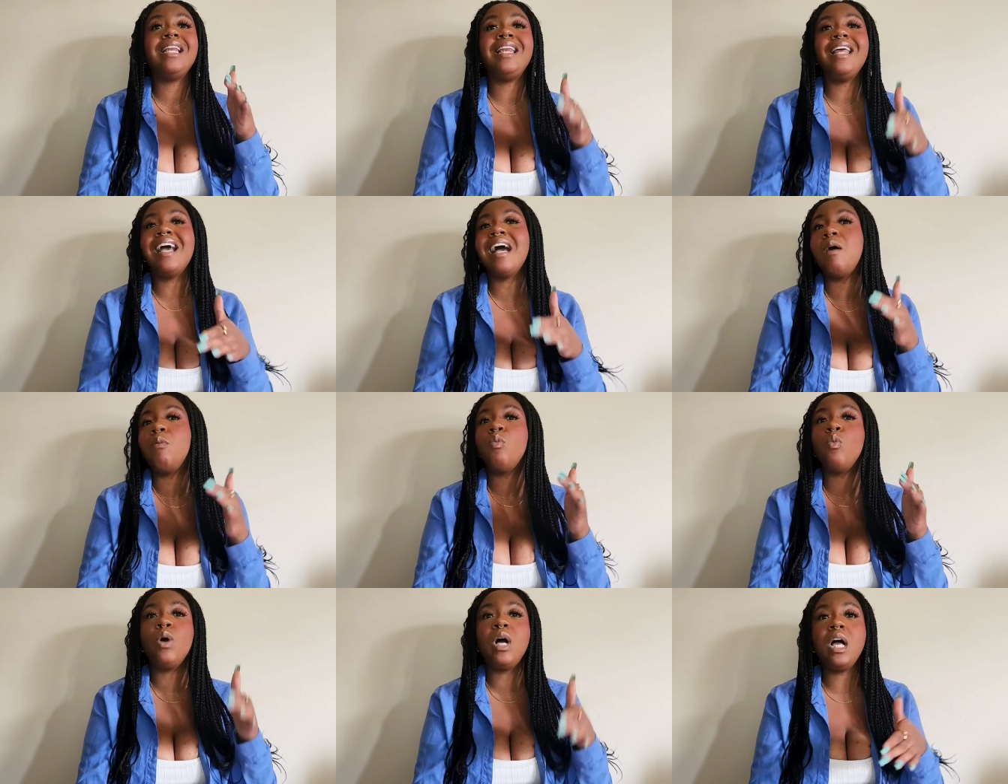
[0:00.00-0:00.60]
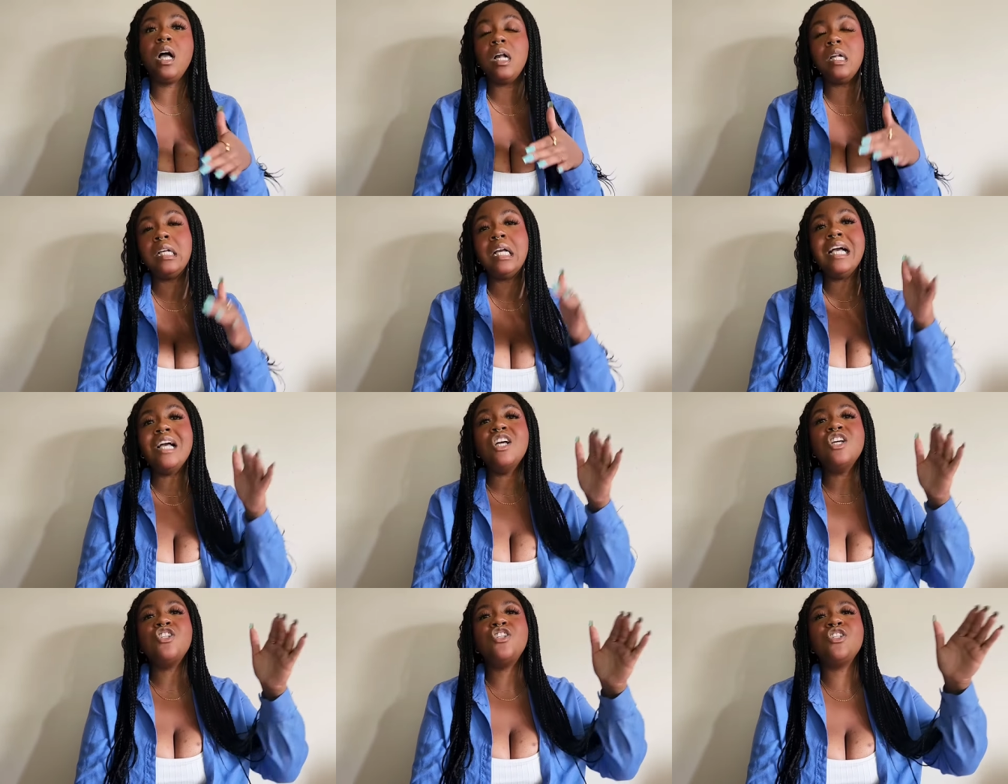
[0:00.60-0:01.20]
damn well
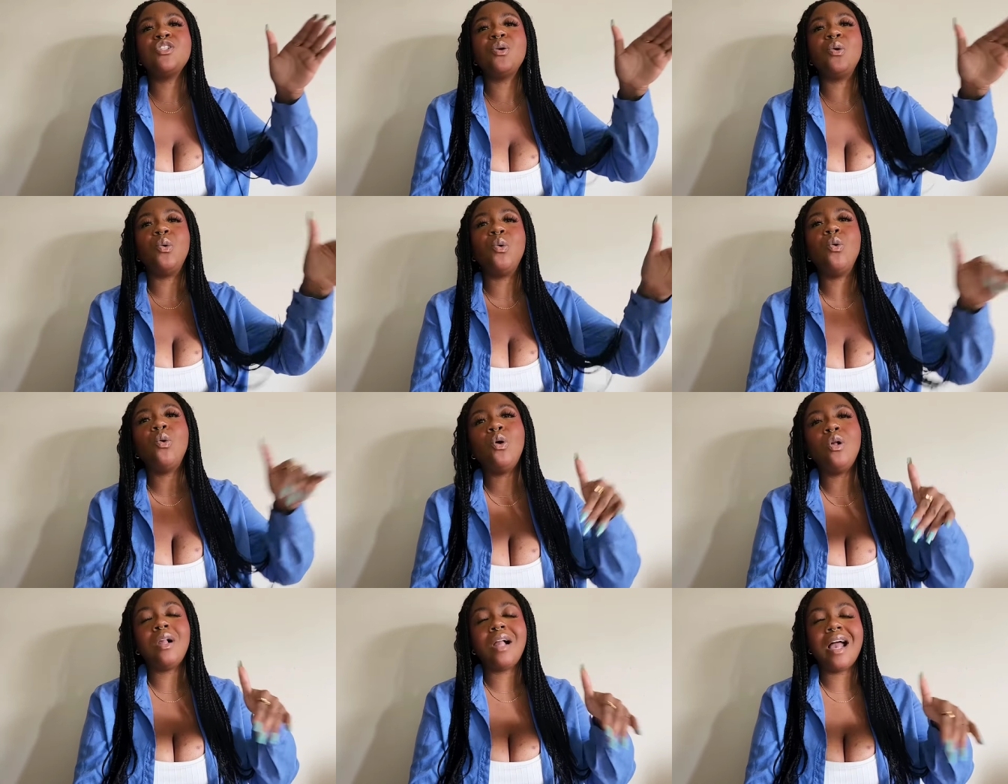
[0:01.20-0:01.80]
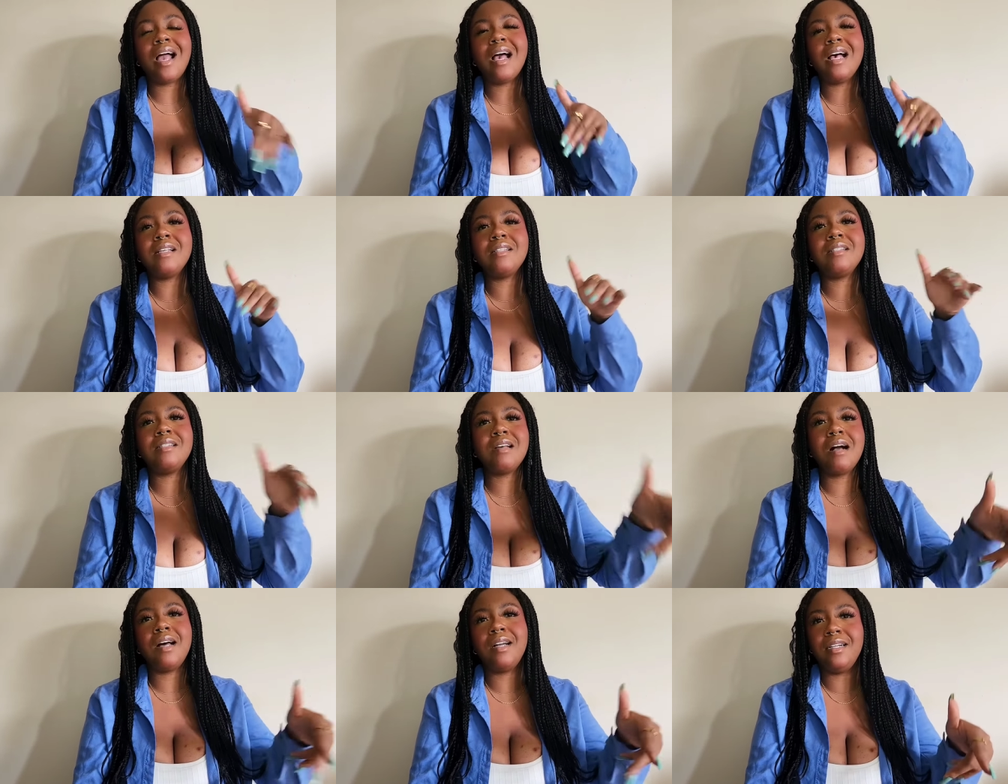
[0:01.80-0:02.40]
she has a whole ass
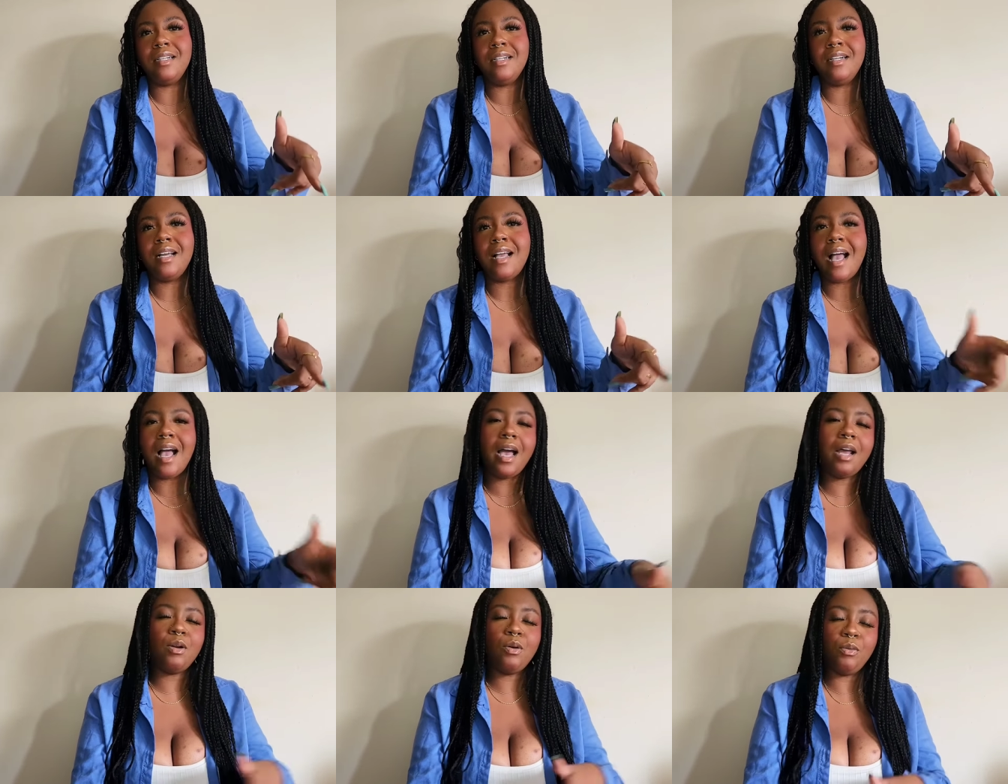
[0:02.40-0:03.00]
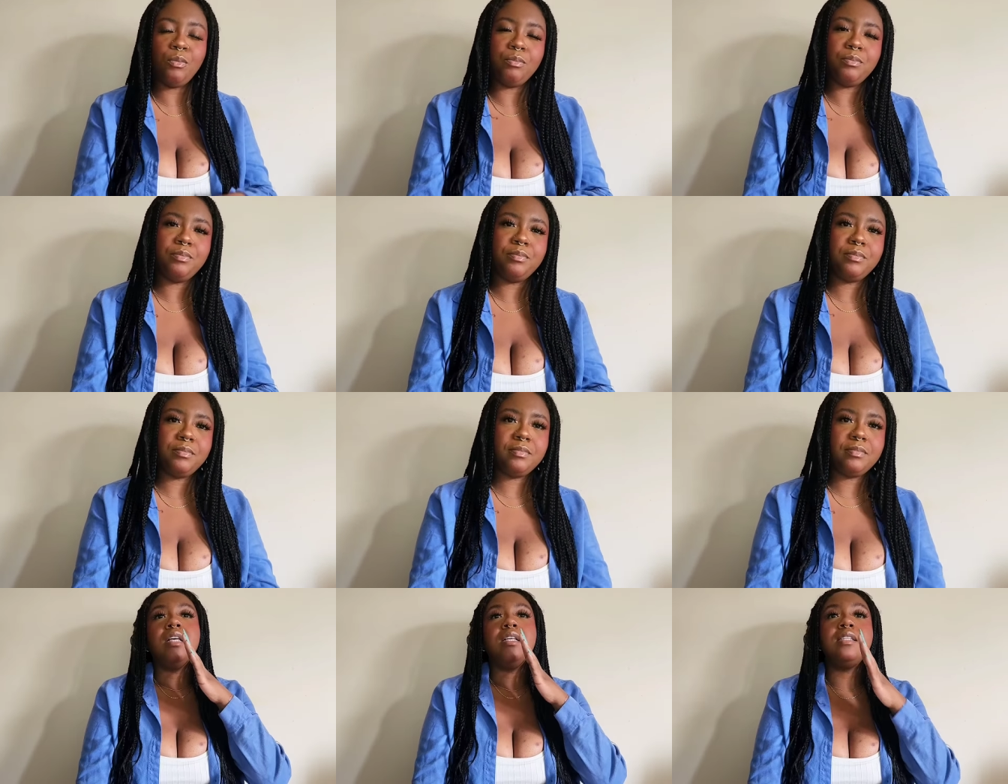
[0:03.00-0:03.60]
daughter at home
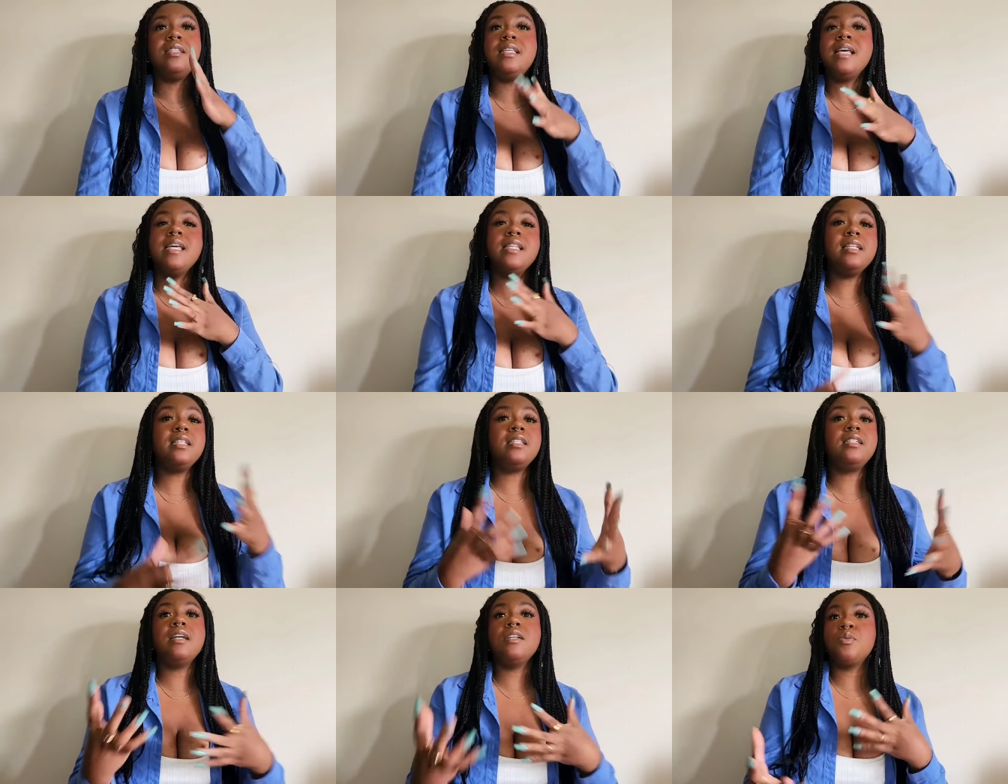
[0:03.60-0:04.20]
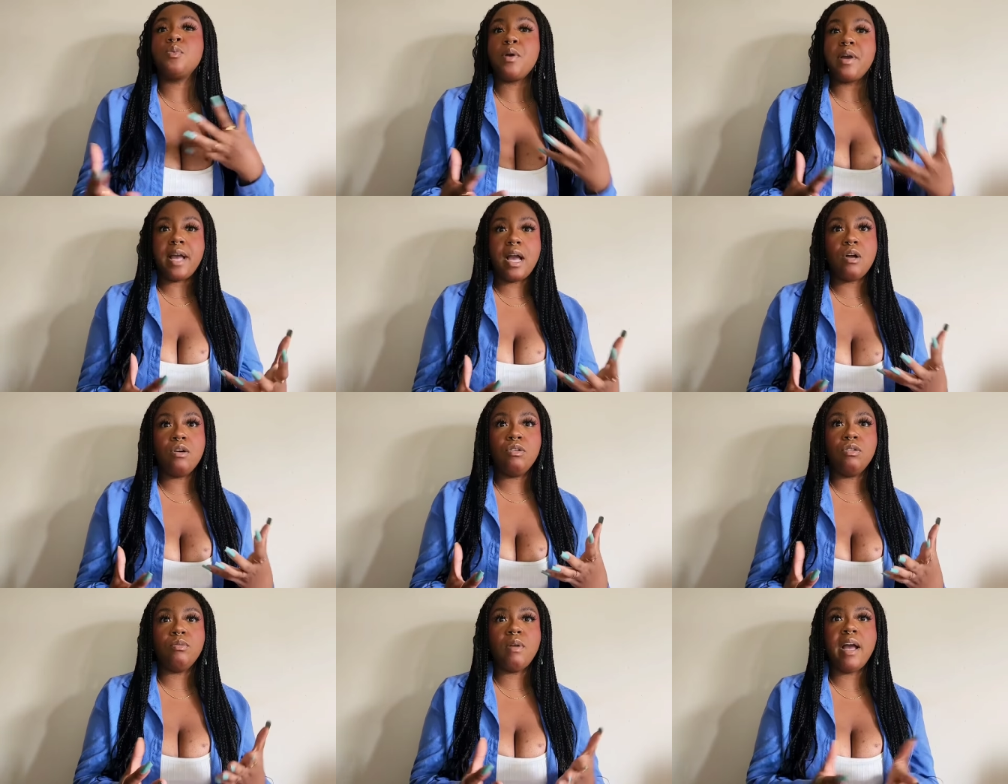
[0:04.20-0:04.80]
say this does work
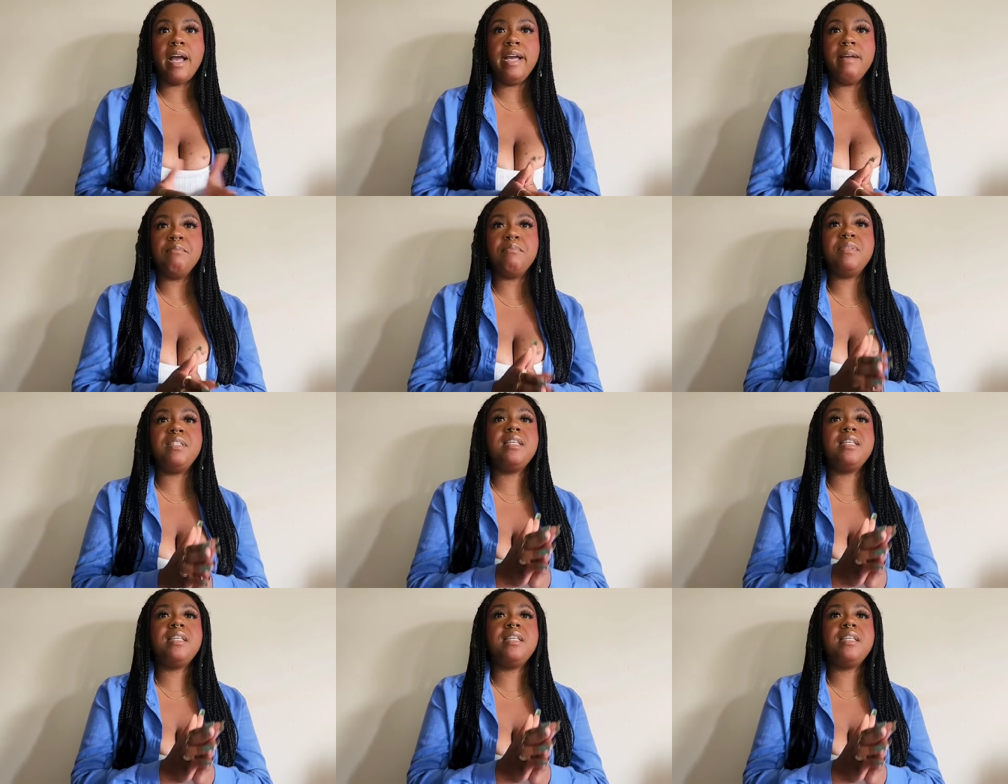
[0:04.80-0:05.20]
out, right?